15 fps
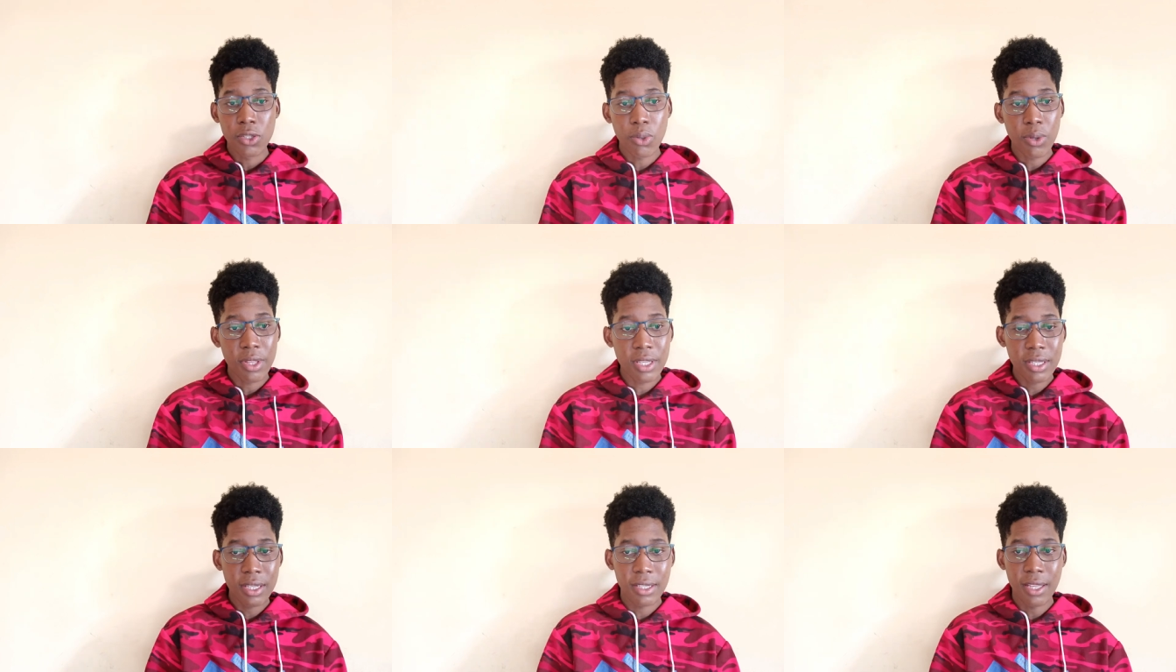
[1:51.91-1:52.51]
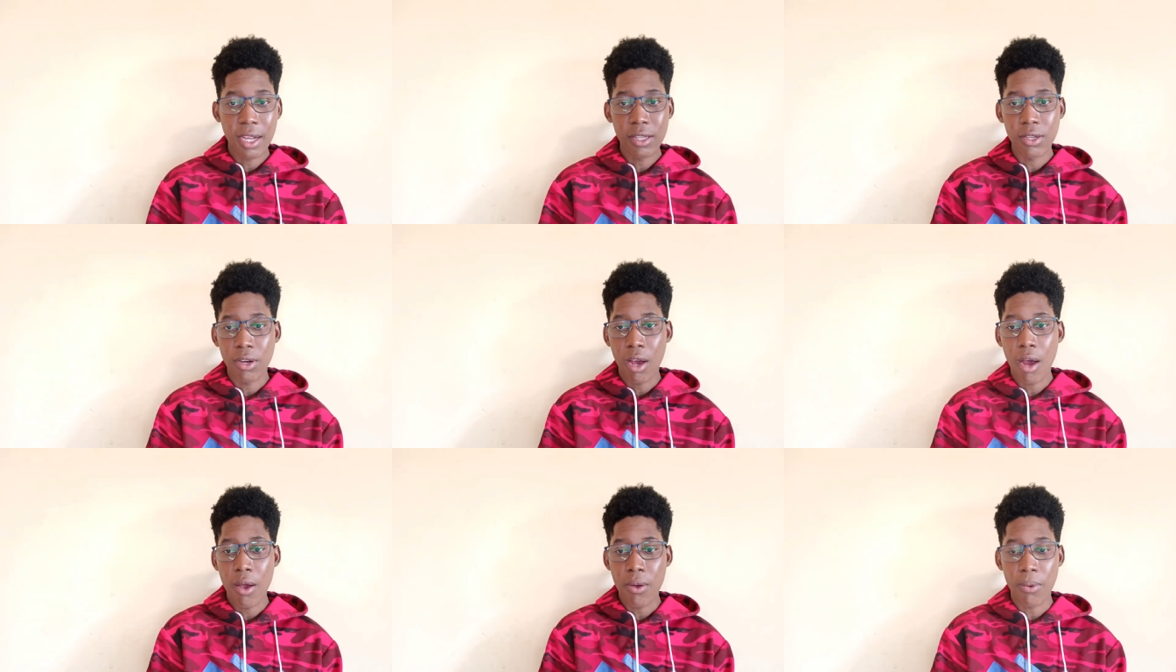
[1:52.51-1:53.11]
So this is
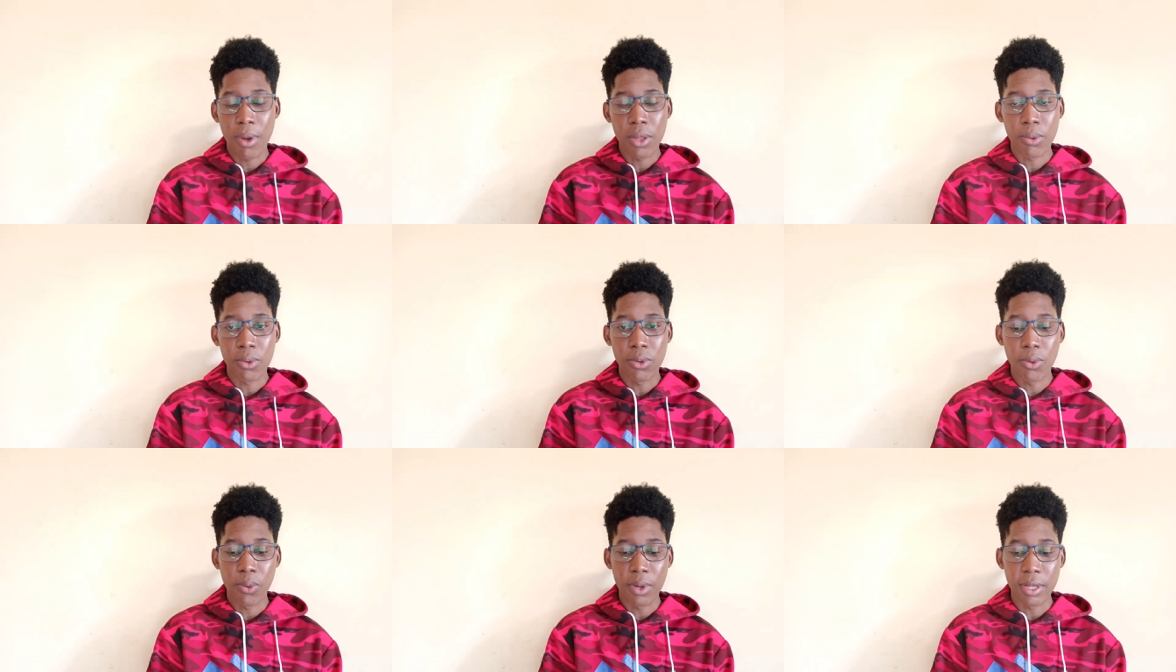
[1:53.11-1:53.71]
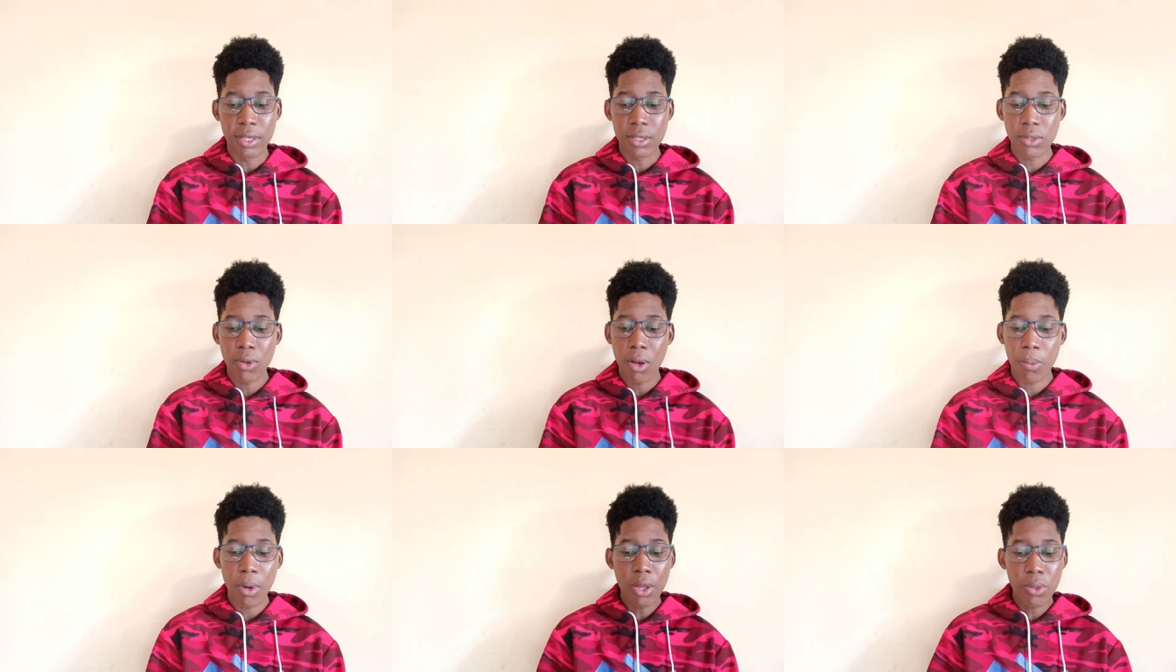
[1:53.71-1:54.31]
exactly how you're going to do it.
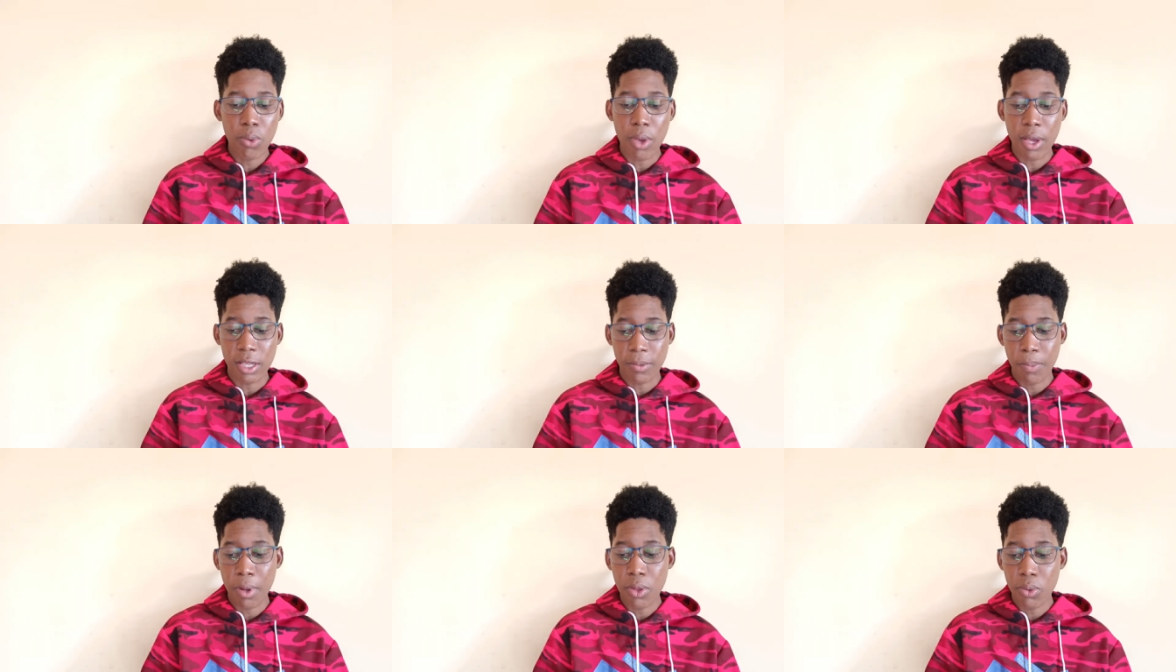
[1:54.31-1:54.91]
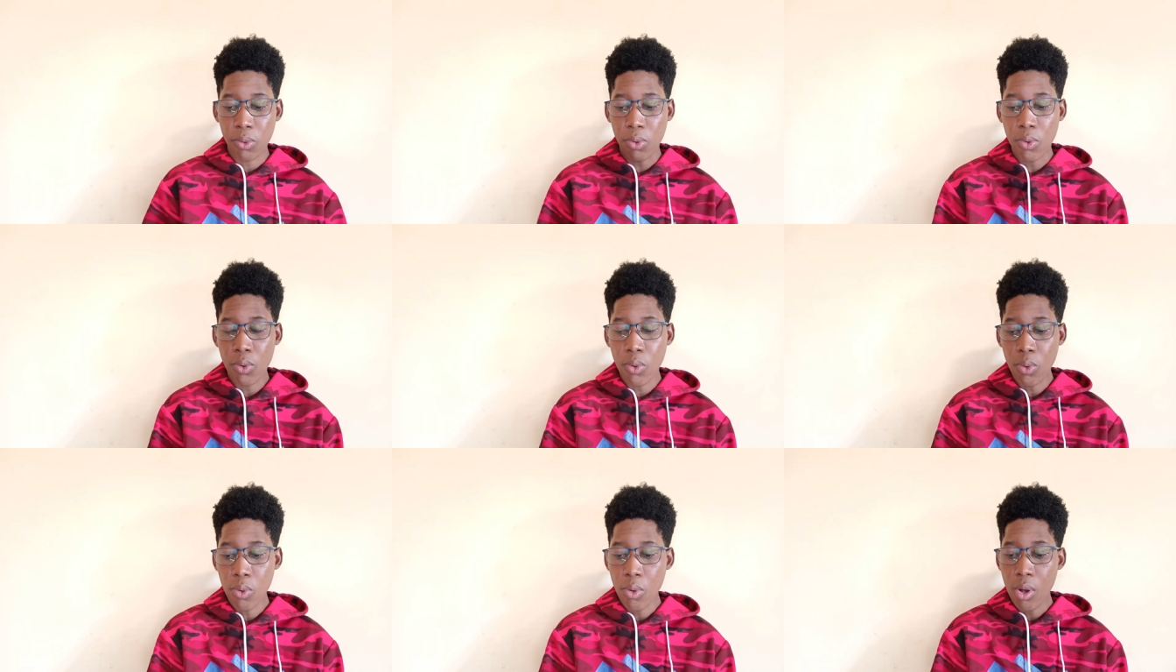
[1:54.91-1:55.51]
So I'm going to explain to
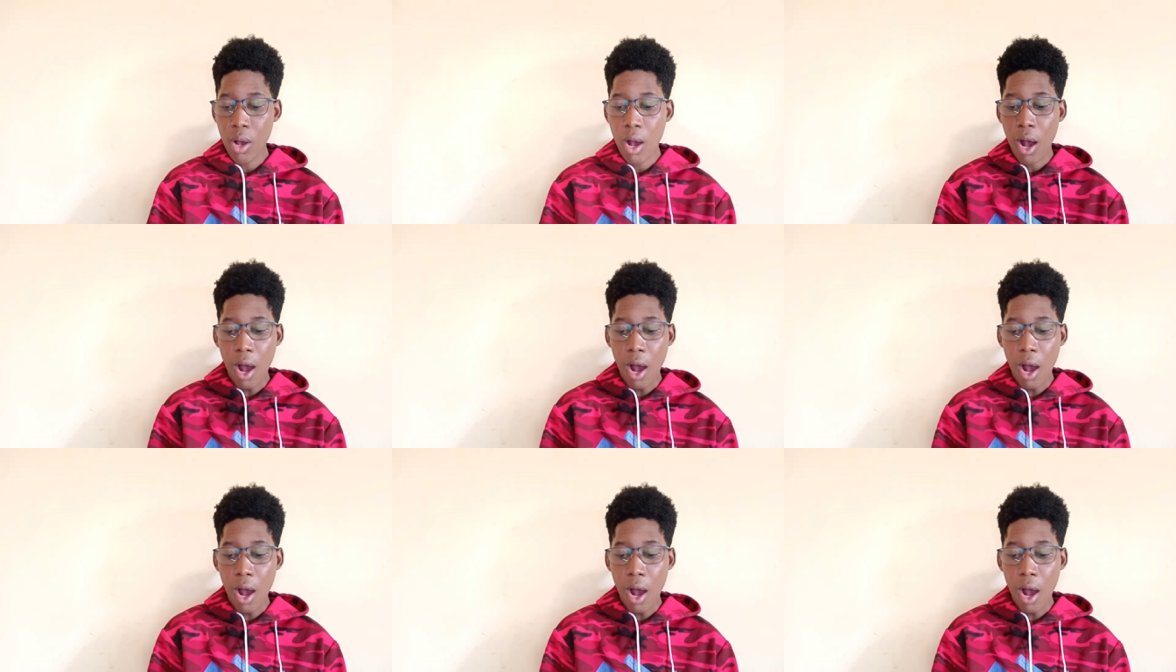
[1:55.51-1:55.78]
you